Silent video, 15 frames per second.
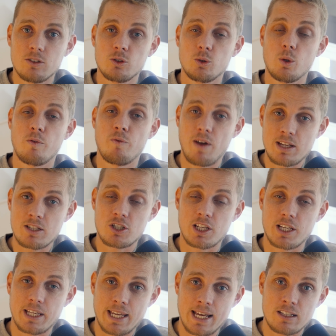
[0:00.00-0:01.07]
to
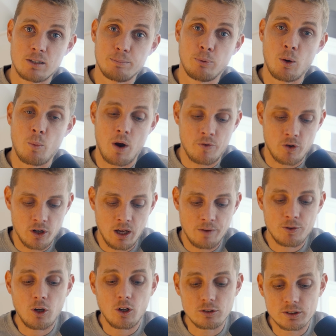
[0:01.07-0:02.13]
eventually get to the point where I've got
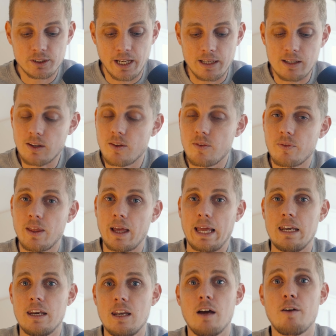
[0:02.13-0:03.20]
enough content that I
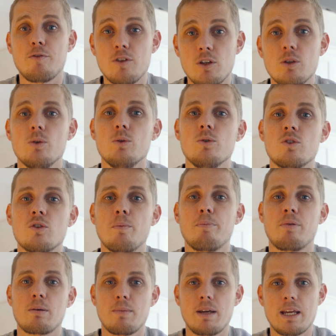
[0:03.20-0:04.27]
get enough views to
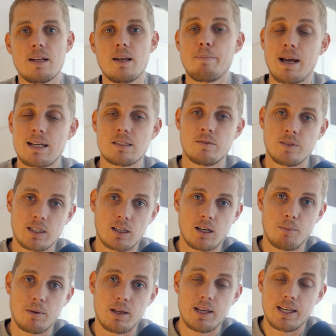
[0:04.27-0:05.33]
bring me in a passive
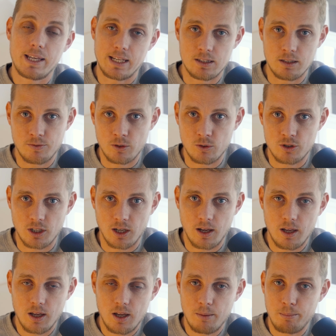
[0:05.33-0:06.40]
income in the future.
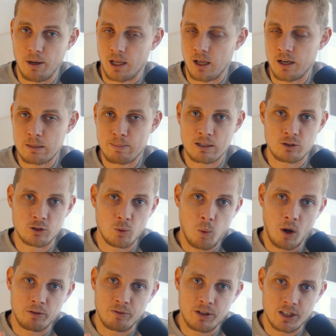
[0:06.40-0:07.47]
But I can't expect to do
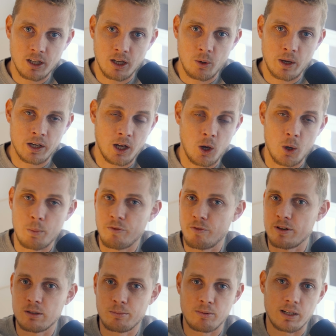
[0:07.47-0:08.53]
one video and hope
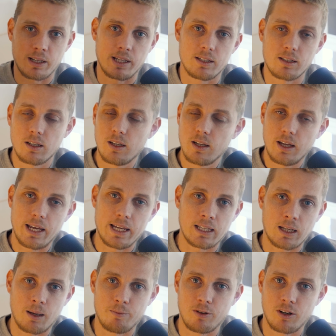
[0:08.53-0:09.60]
for it to bring in
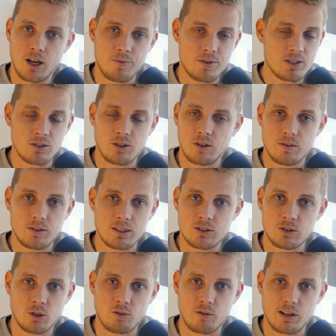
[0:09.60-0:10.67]
income for life. It's not
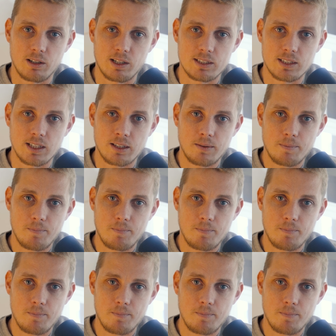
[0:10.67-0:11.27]
realistic.